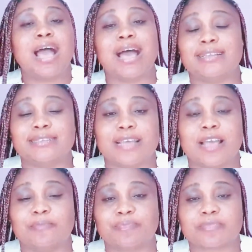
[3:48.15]

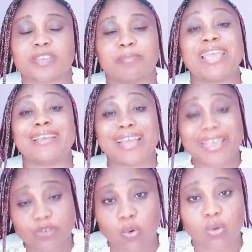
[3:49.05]
and by
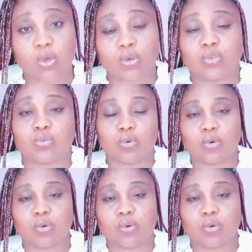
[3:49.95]
9 o'clock you